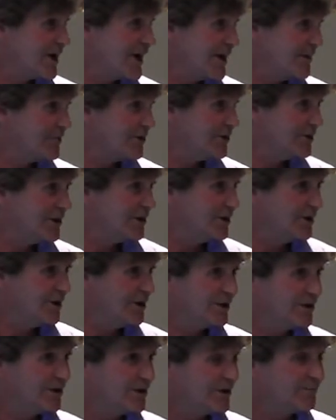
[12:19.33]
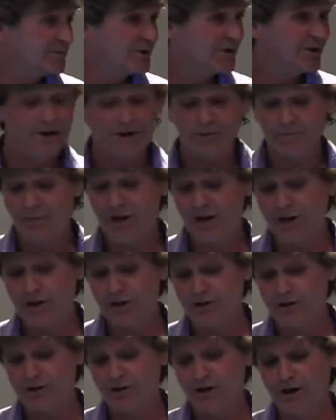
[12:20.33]
happen in here in terms of the
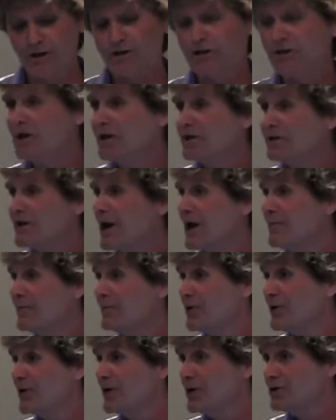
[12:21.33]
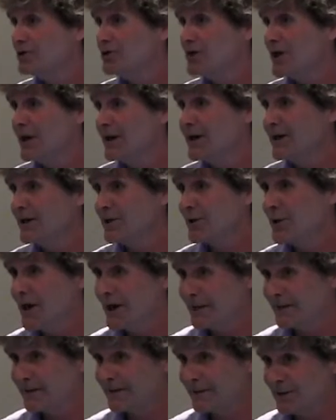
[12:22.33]
impedance structure on top of the oceanic
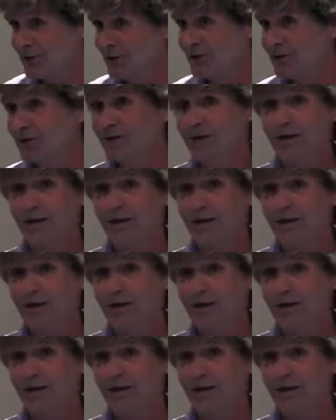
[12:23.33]
crust, and you can